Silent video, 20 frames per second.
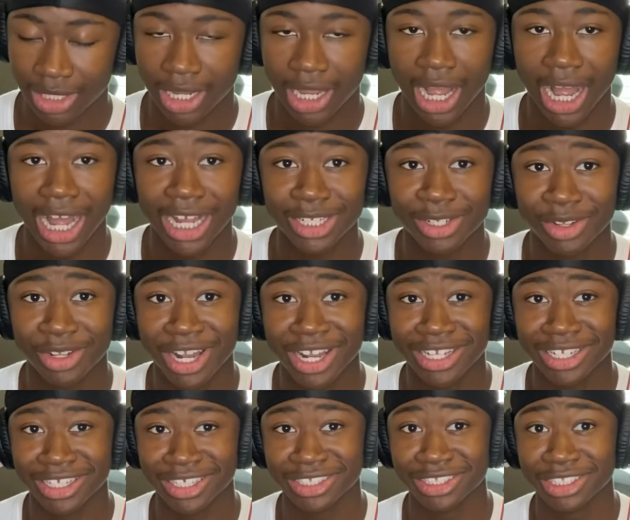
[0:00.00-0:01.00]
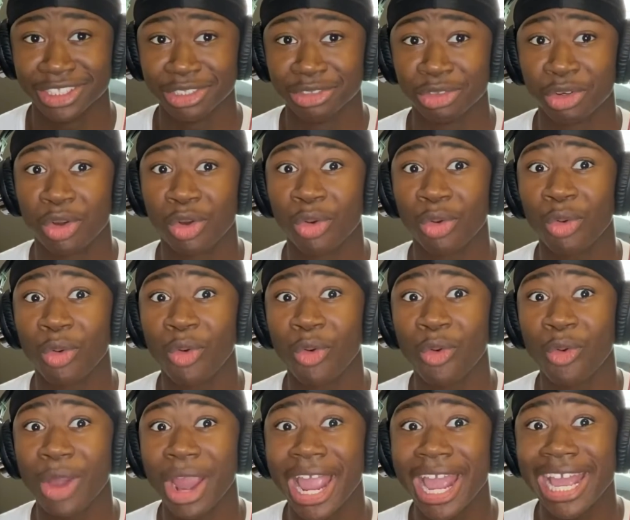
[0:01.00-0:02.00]
I know that nigga think you
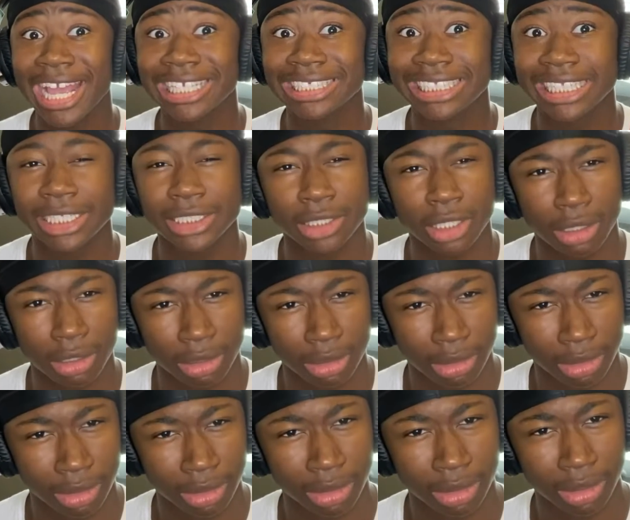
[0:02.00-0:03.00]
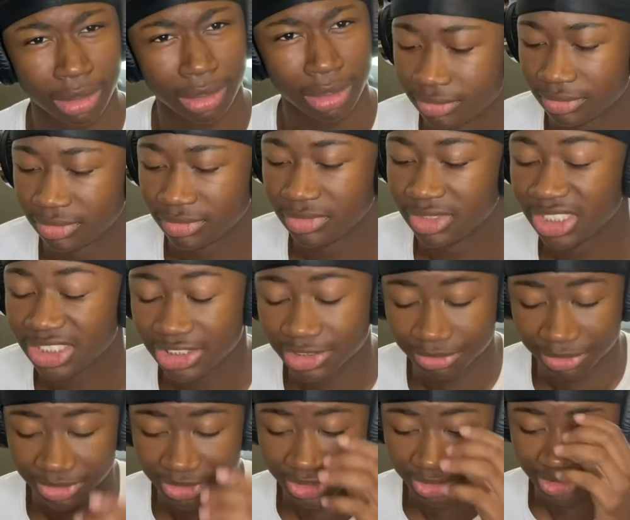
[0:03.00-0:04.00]
crazy. He's like, this is
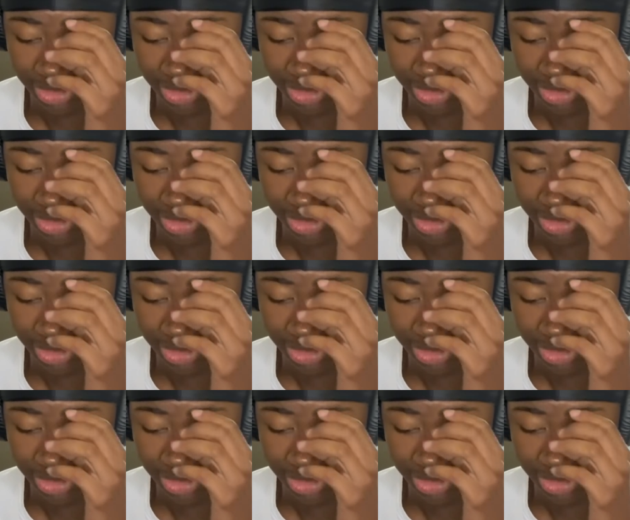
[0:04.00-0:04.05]
where he sees the